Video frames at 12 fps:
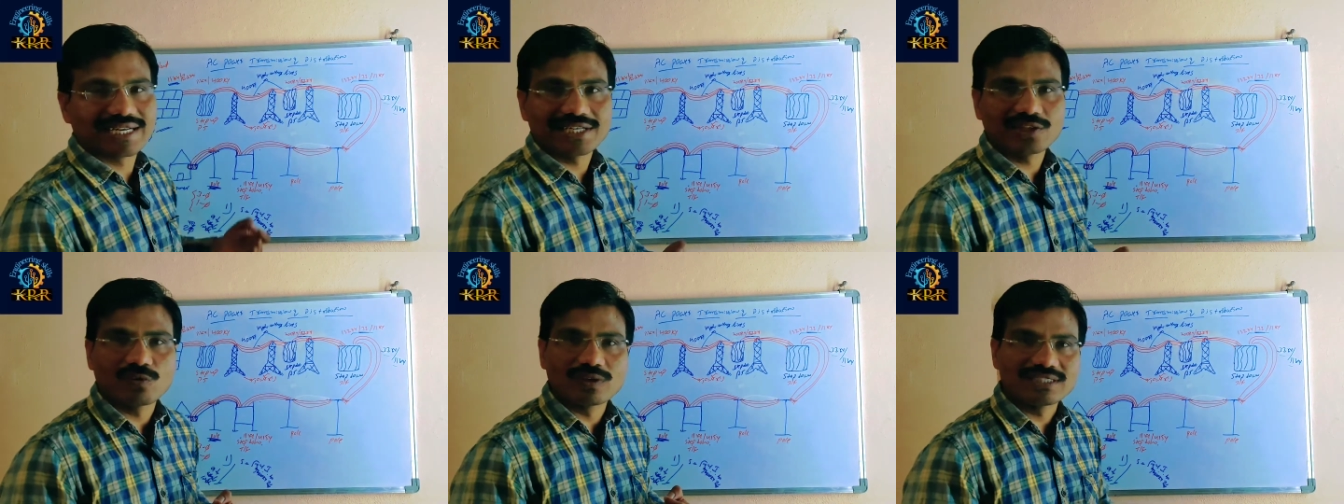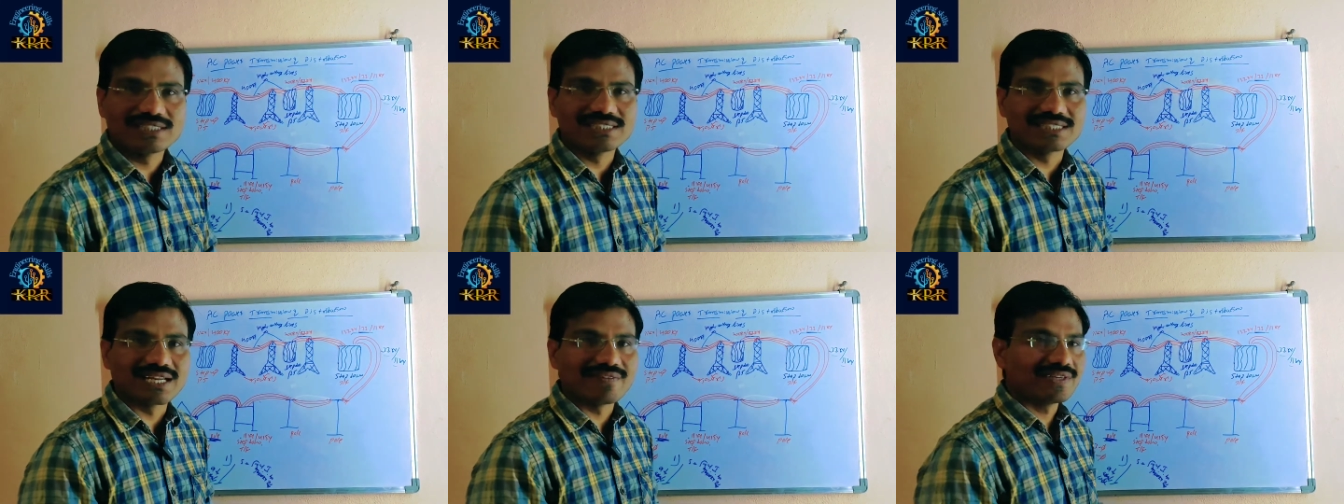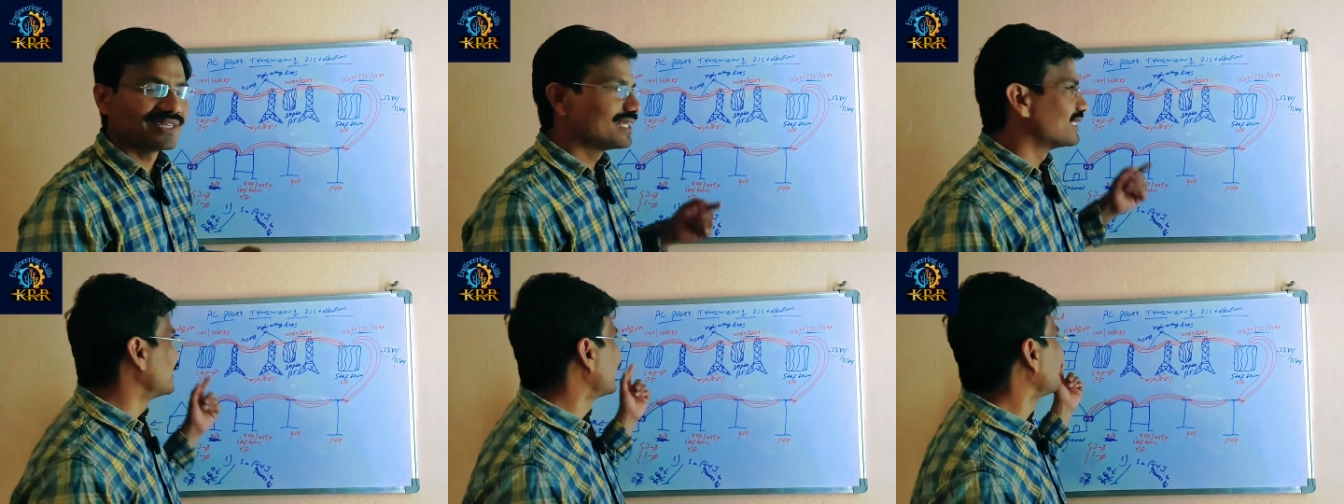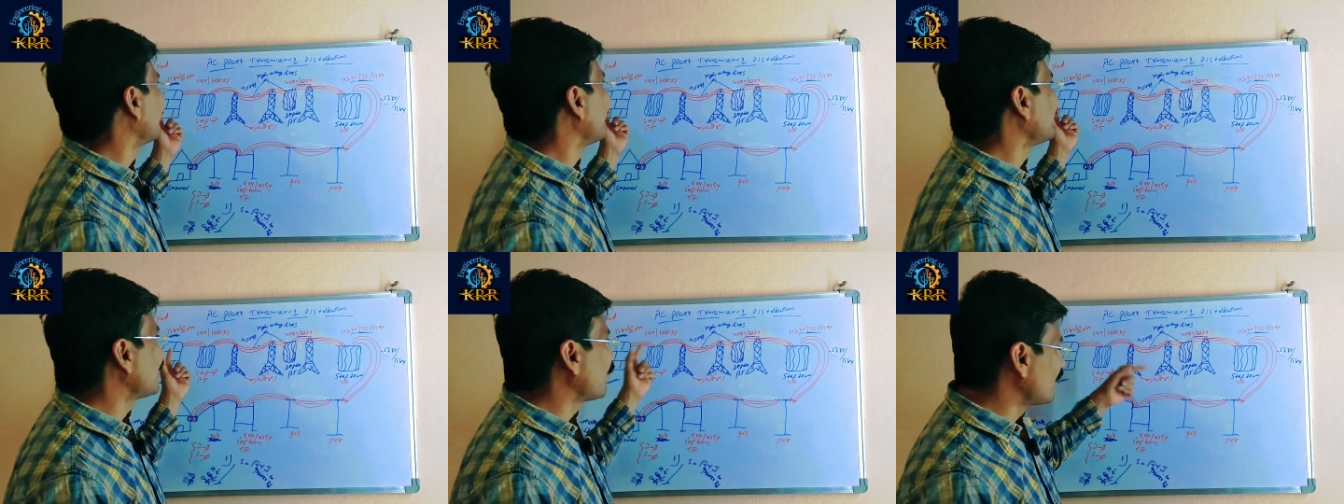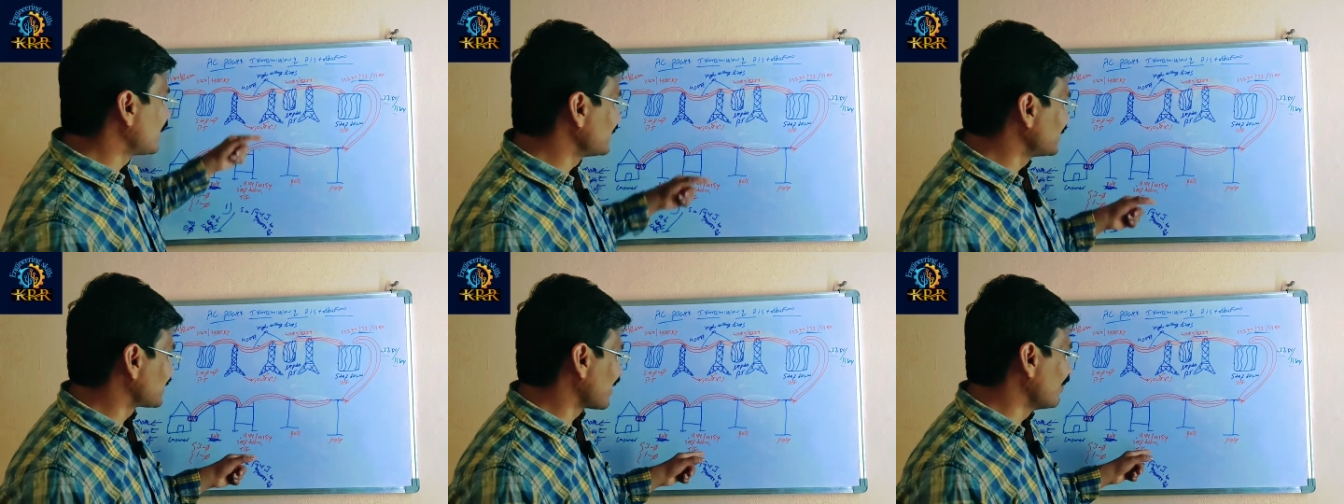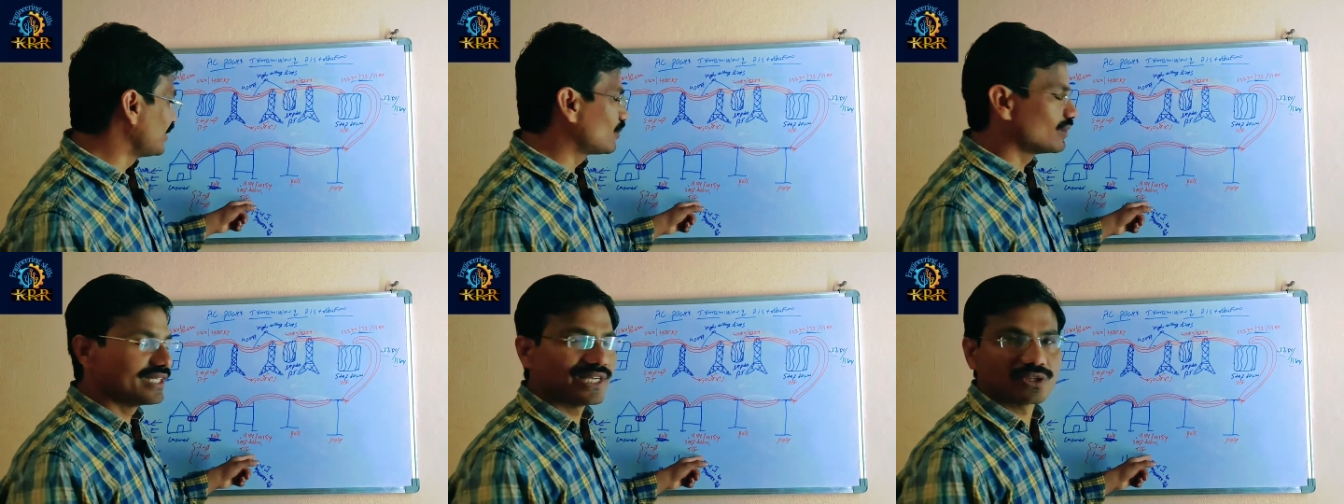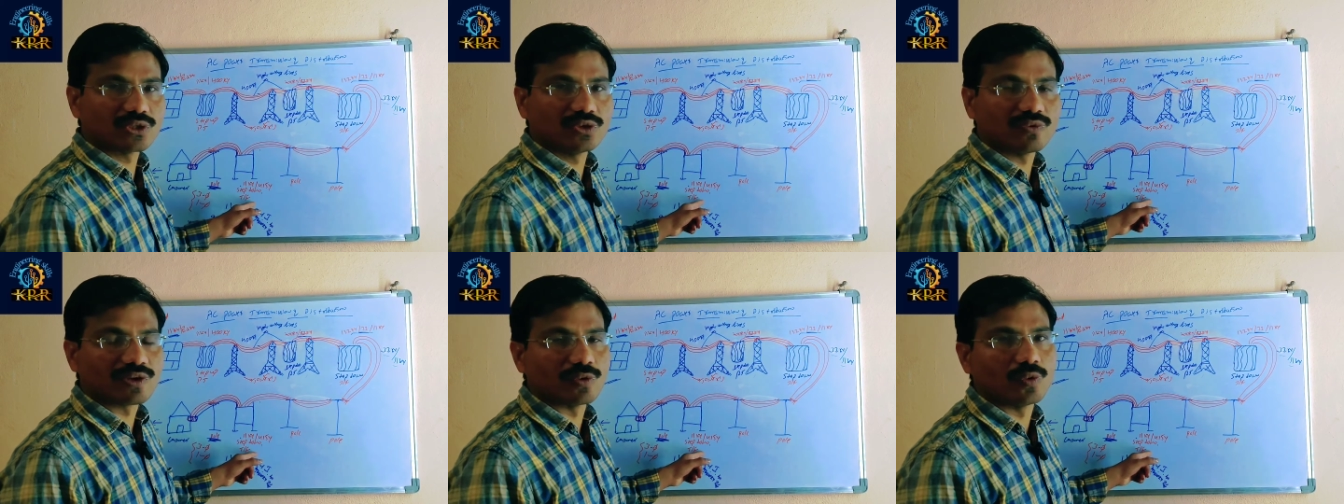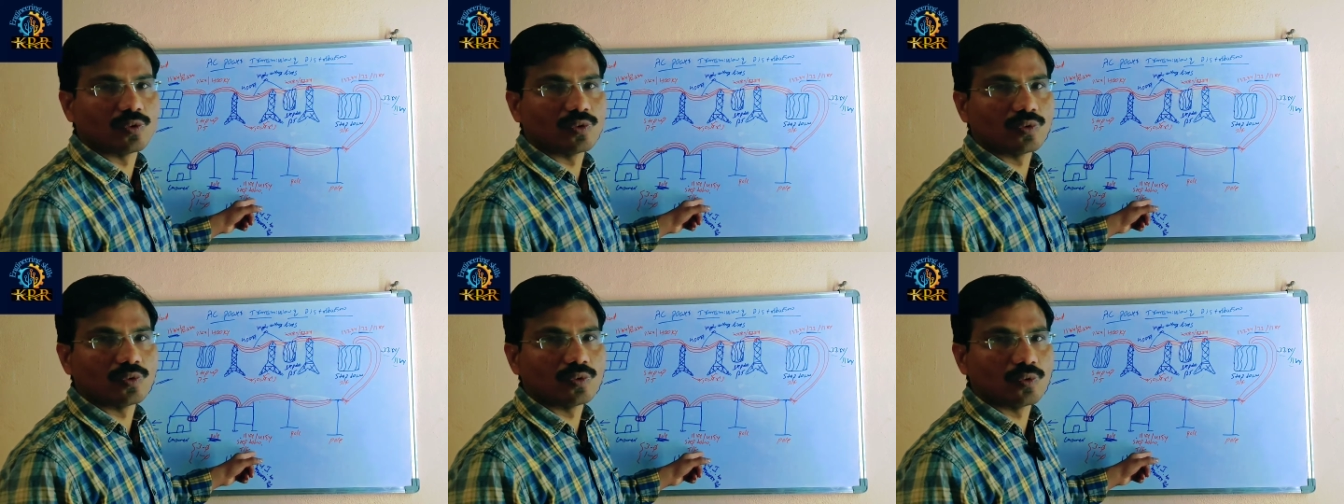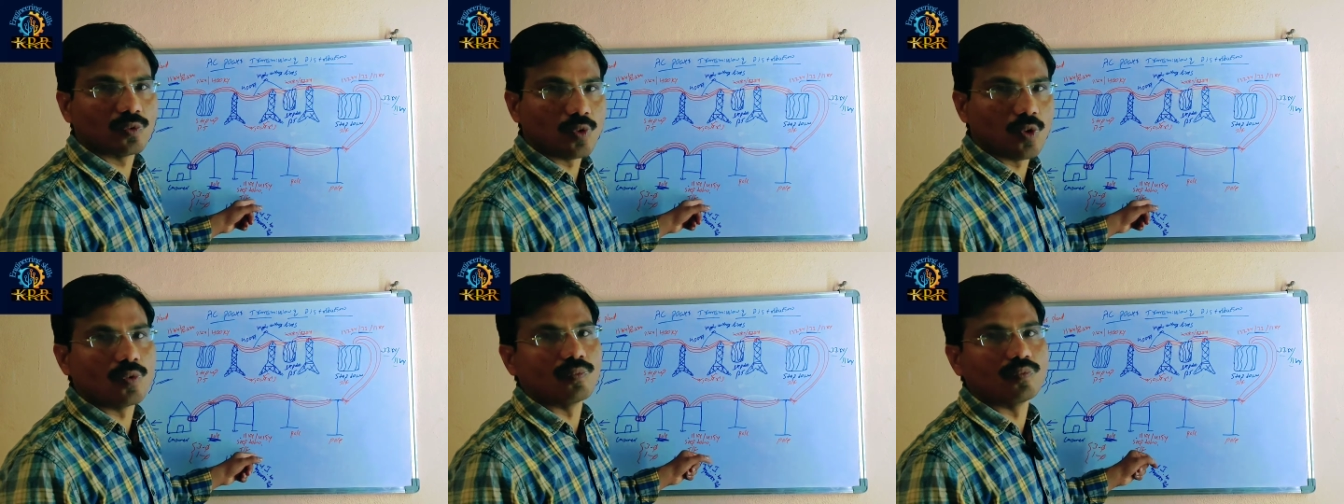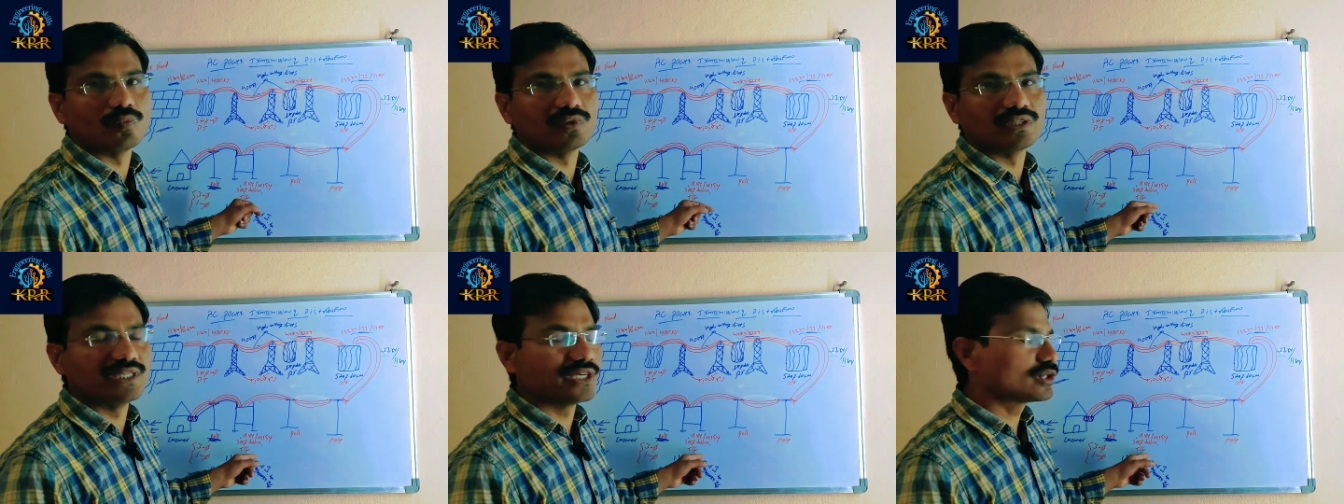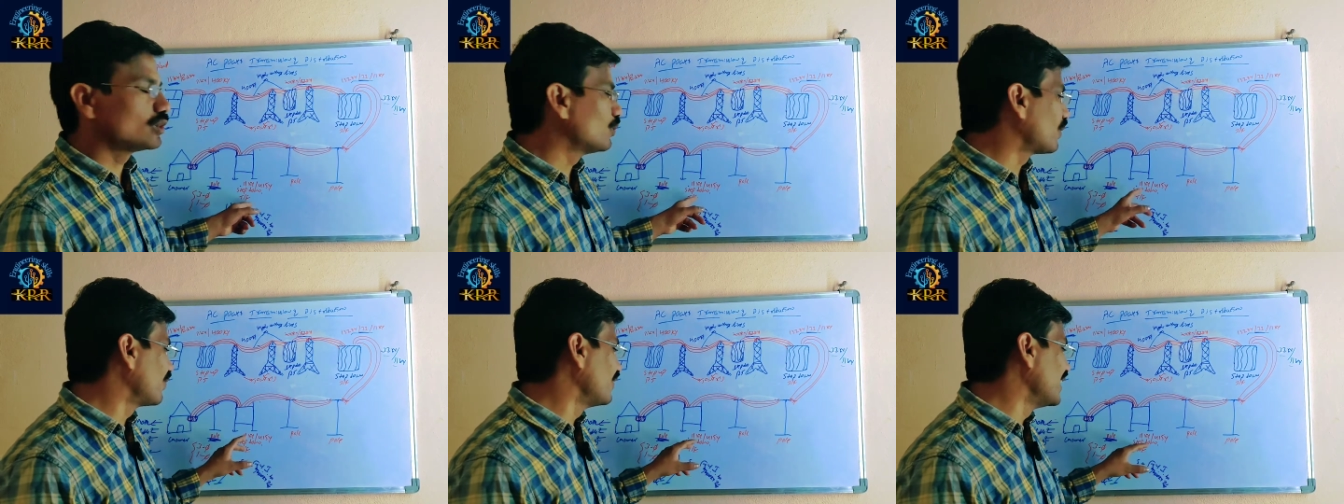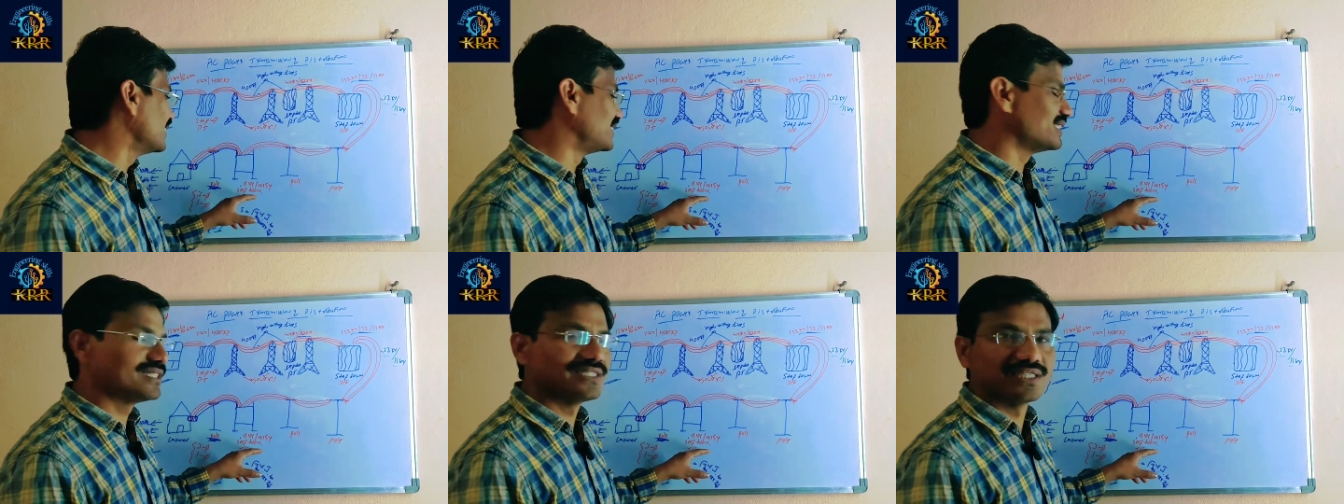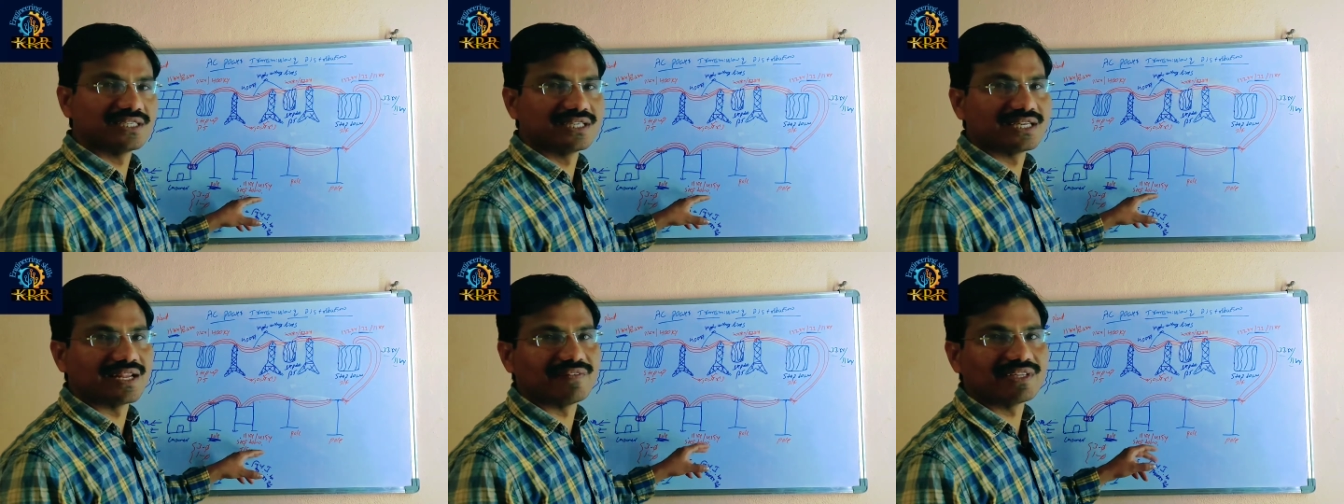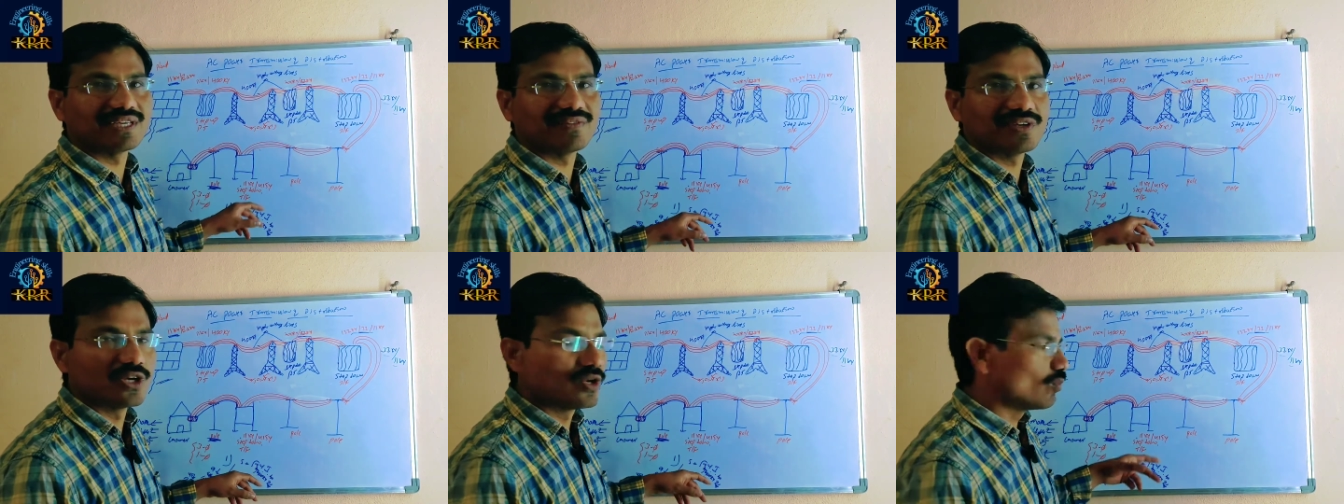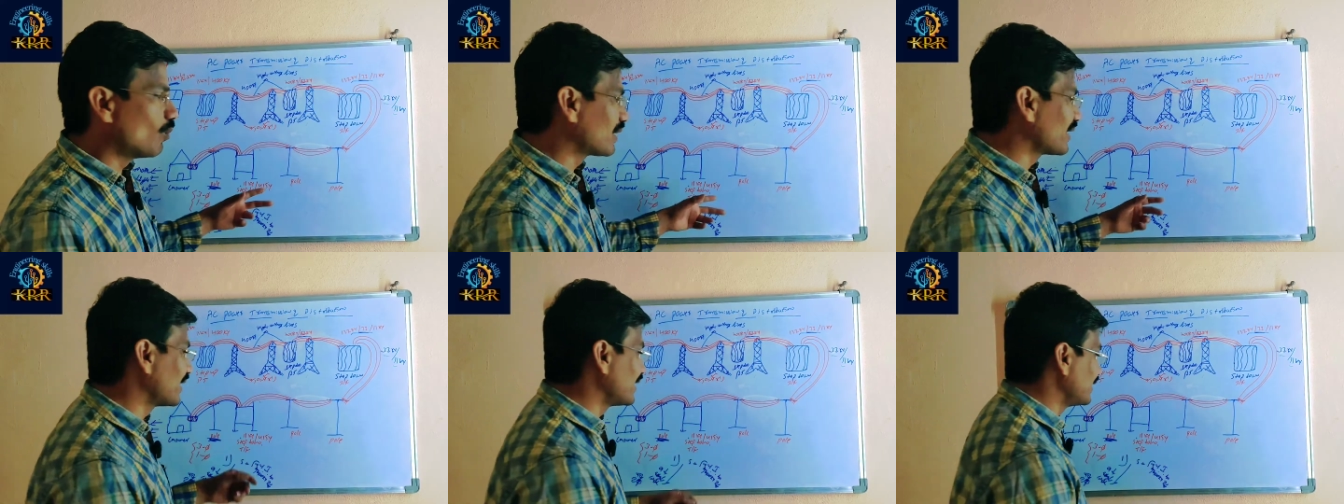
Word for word: generating voltage is eleven. That direct voltage is coming to near to your home, near to your village, eleven k V. What are